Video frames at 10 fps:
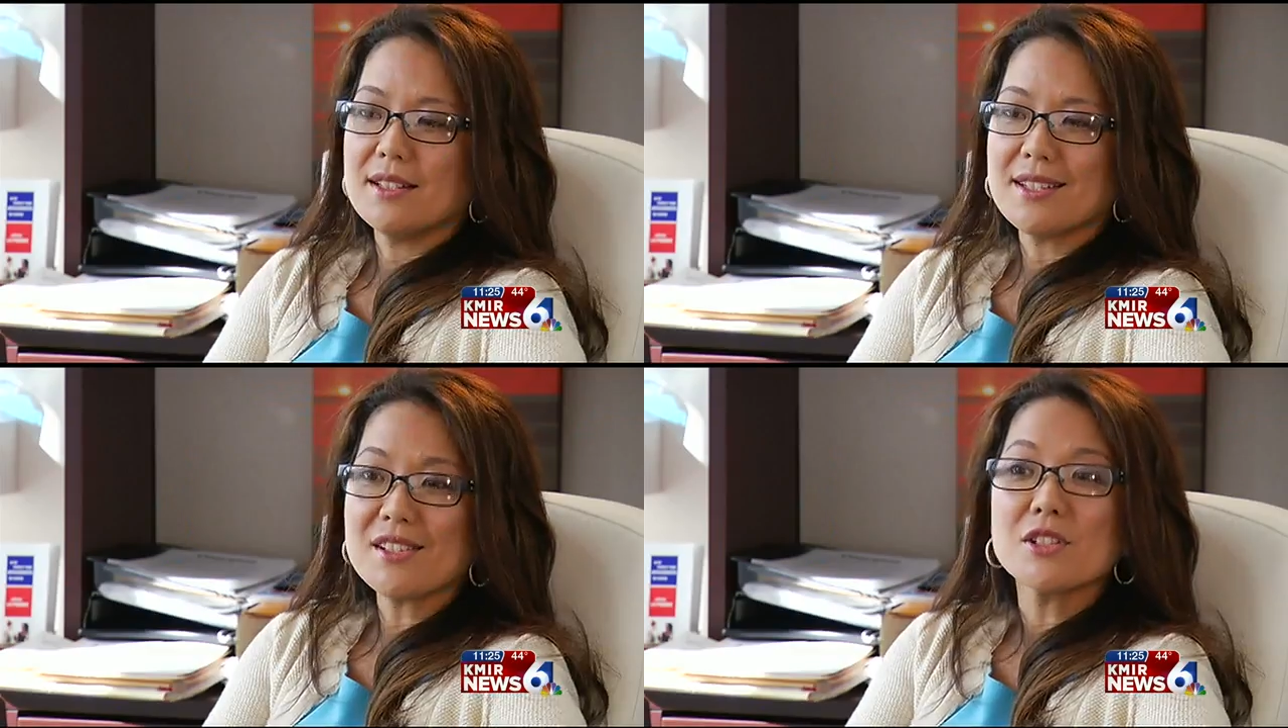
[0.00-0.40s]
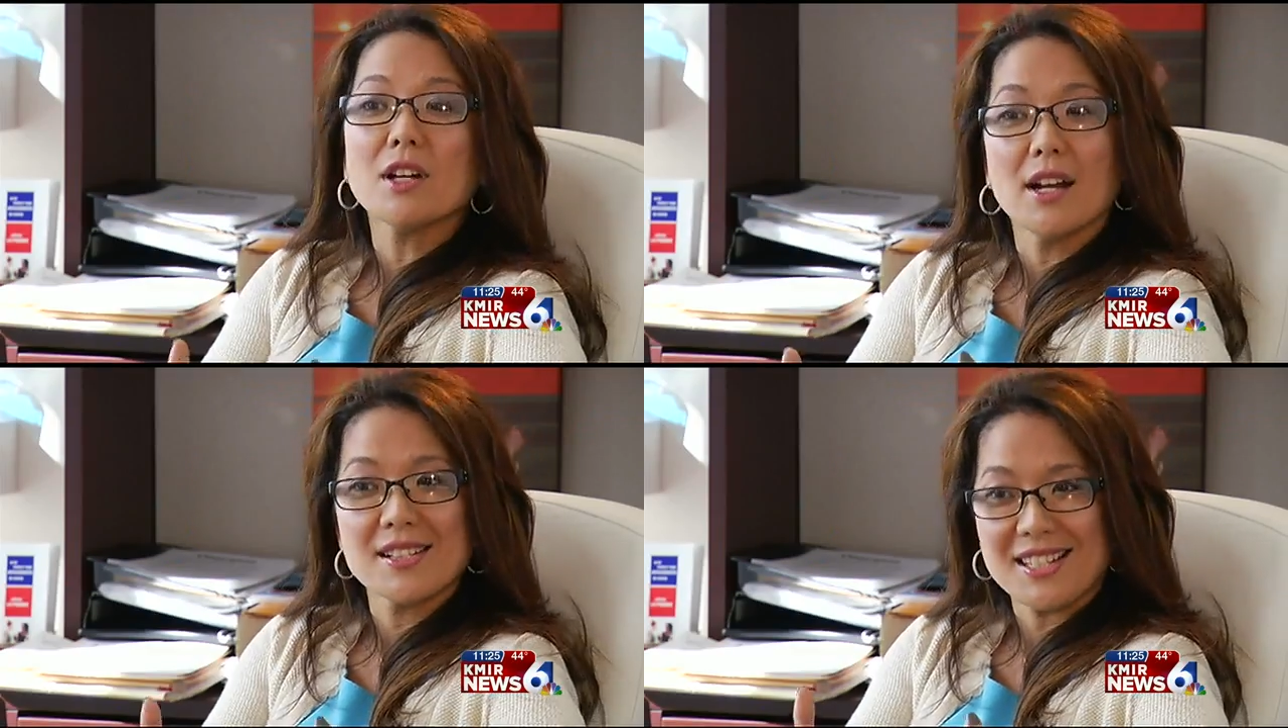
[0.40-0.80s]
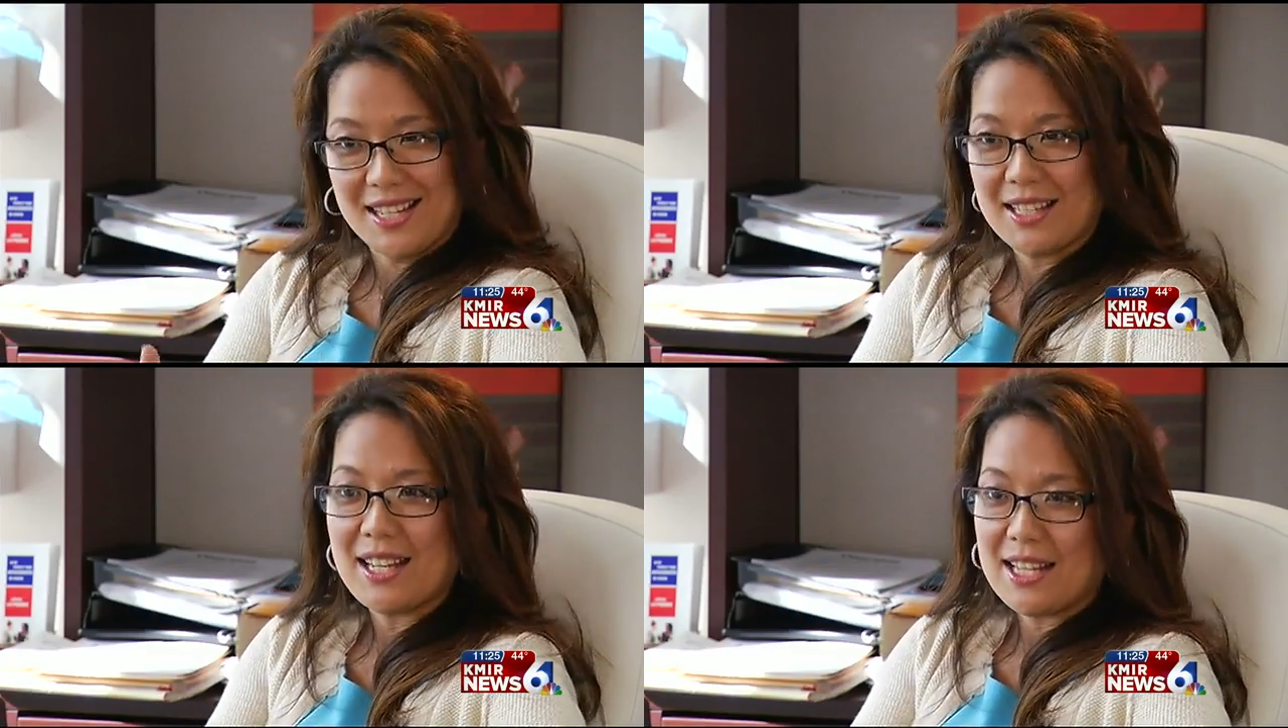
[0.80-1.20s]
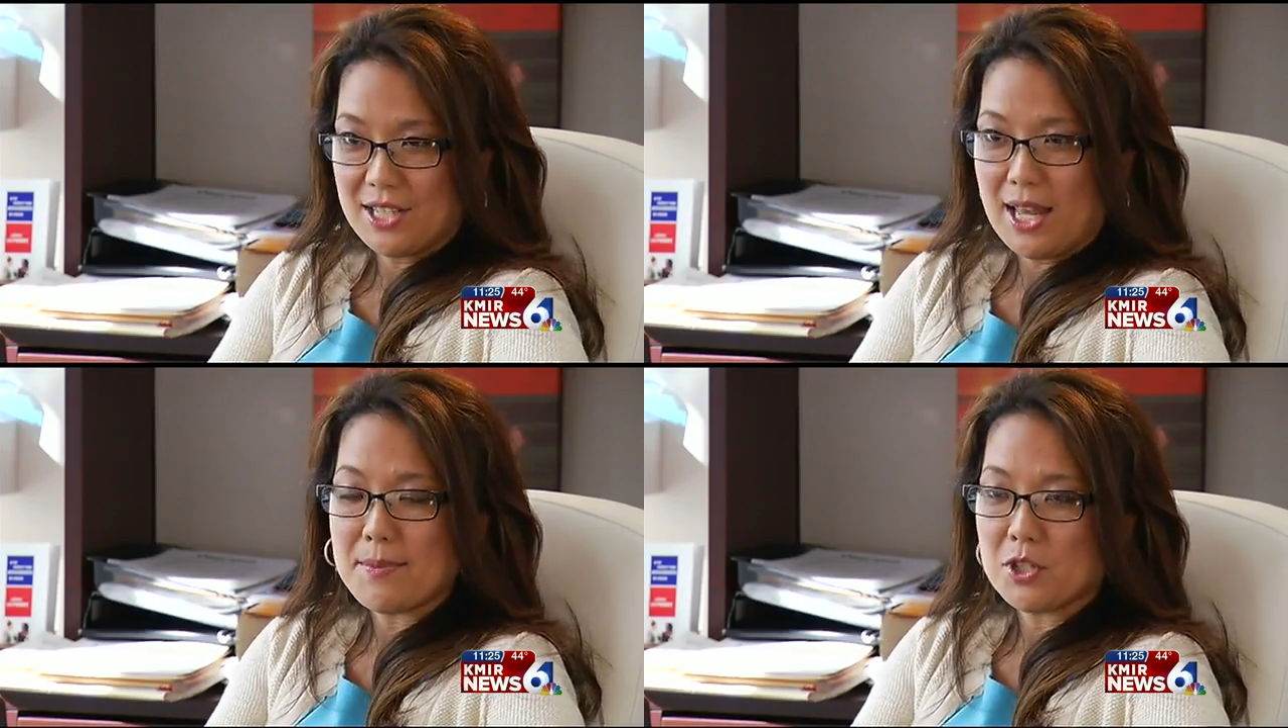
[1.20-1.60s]
It doesn't cause
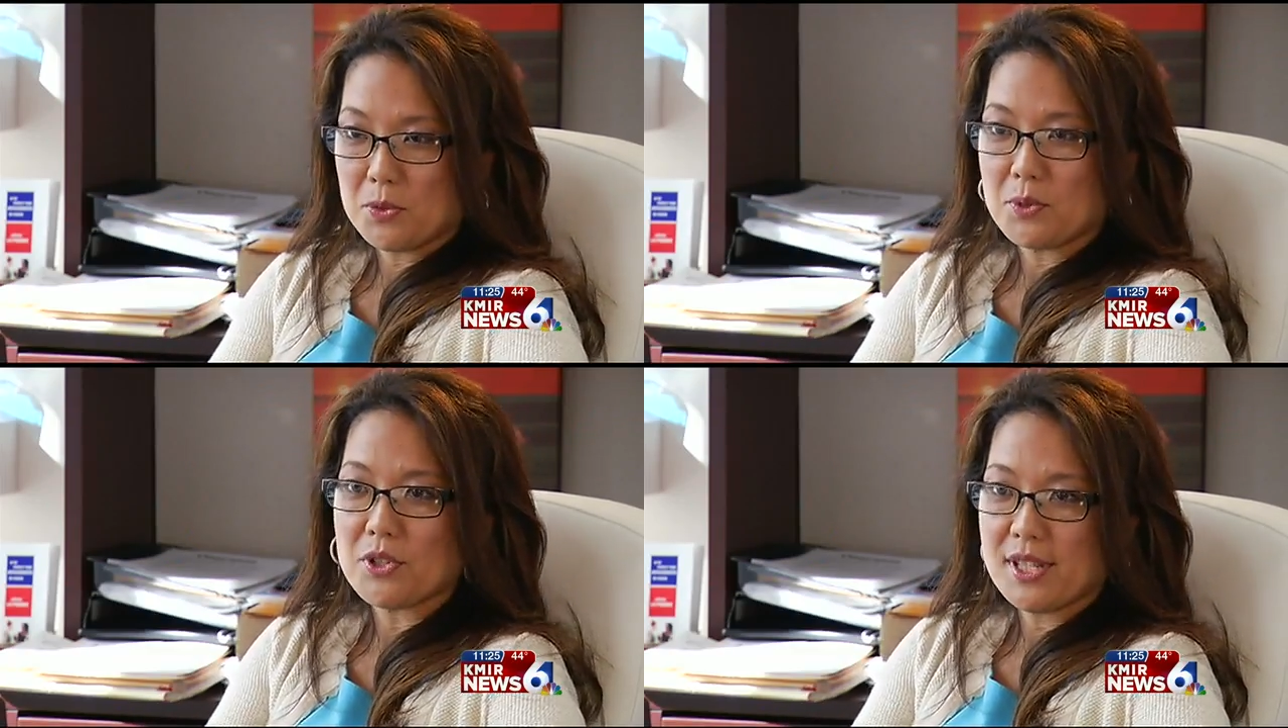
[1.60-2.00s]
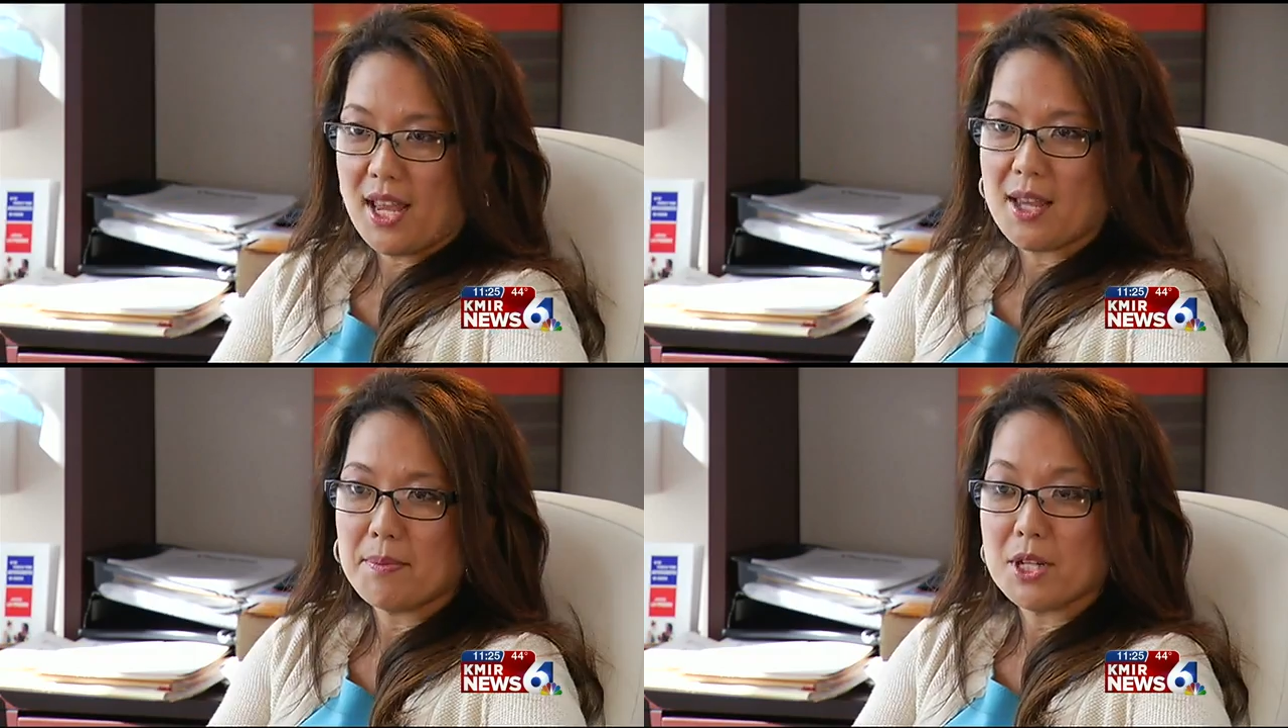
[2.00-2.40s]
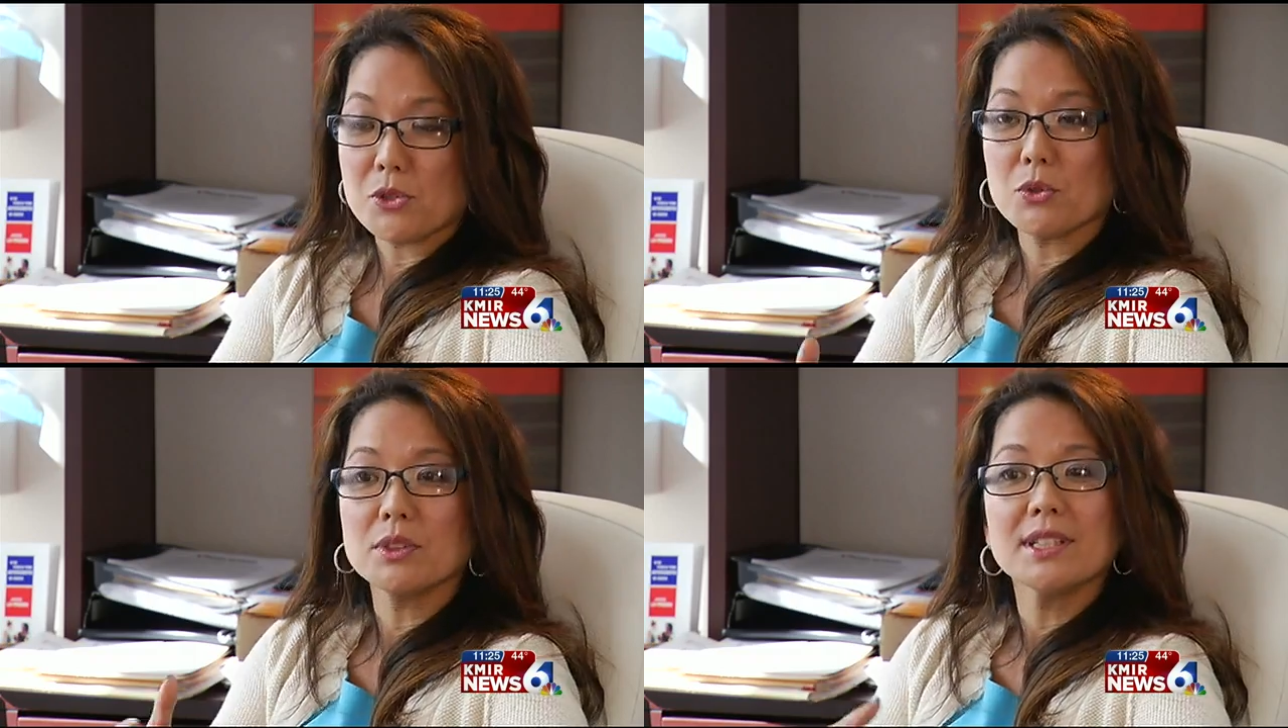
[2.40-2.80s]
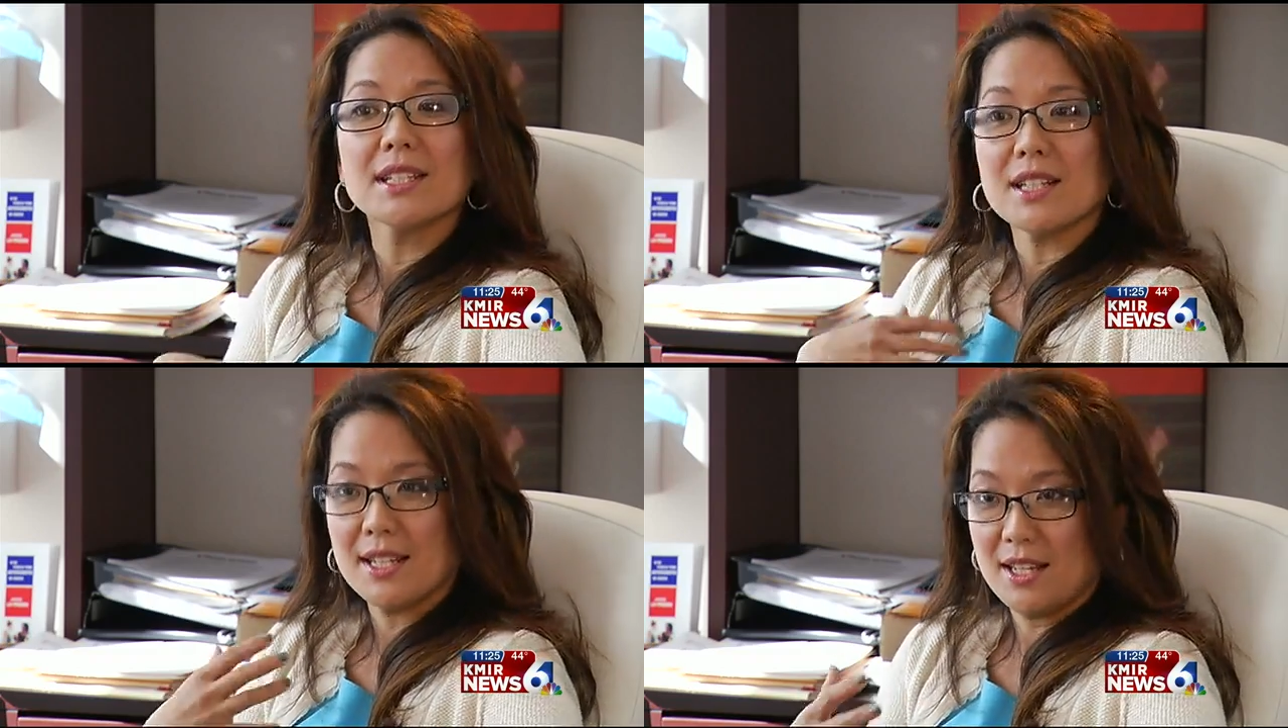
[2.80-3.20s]
DNA damage per se, but it certainly
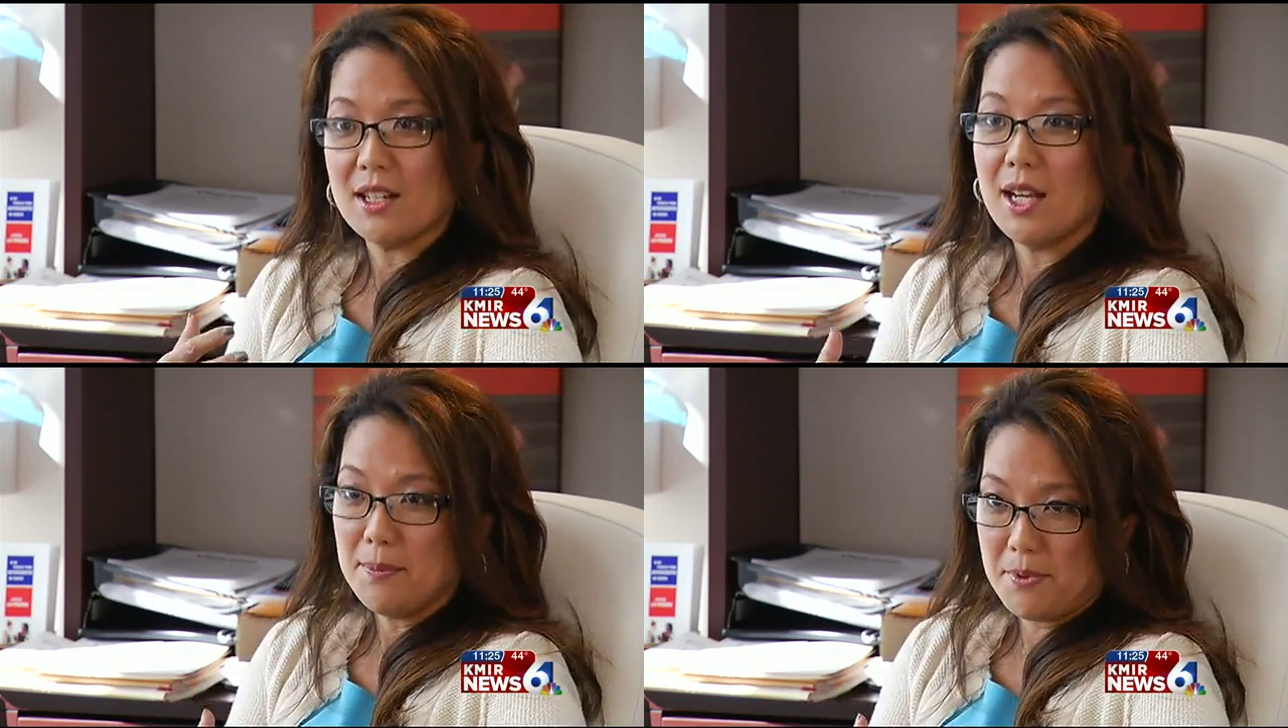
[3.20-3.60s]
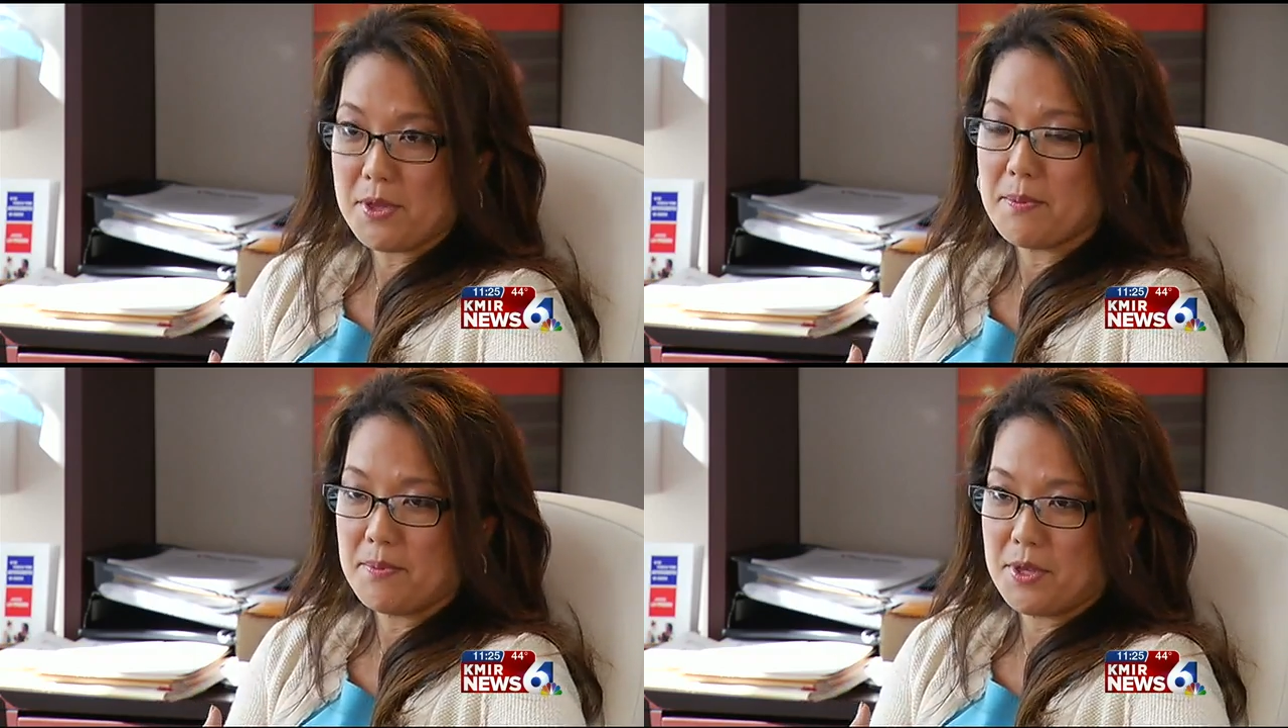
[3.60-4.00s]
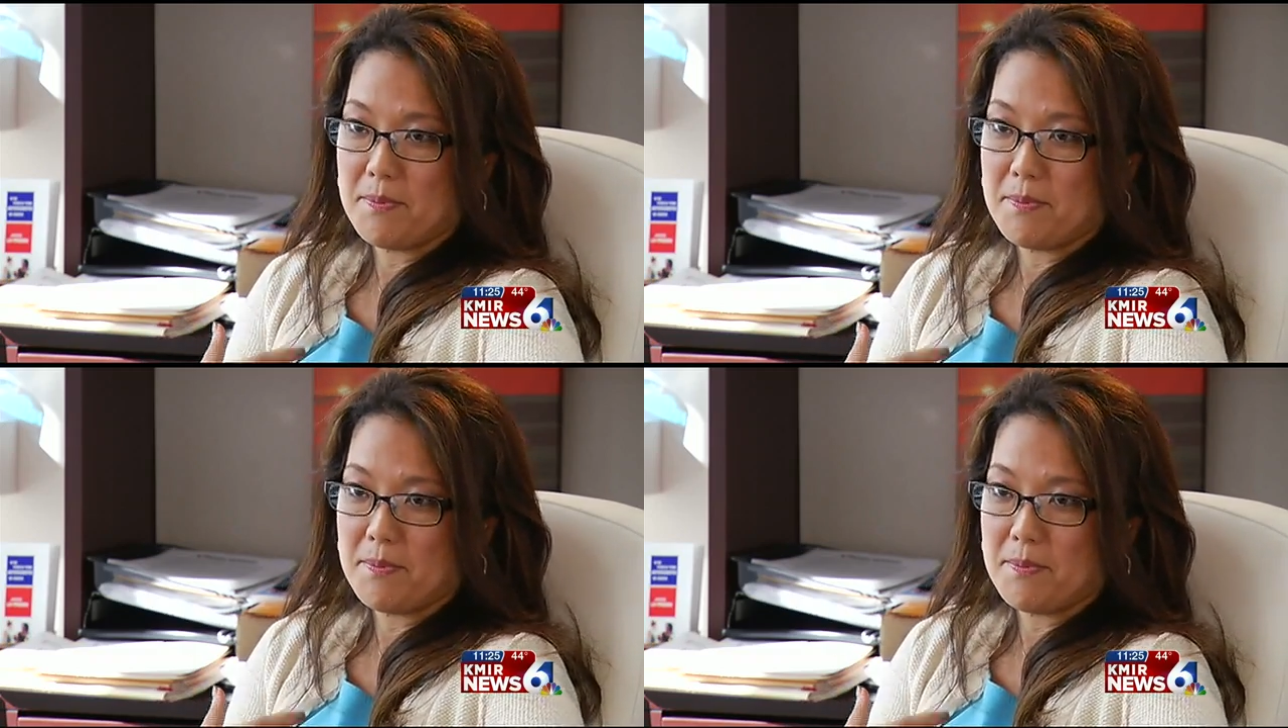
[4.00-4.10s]
can heat up the,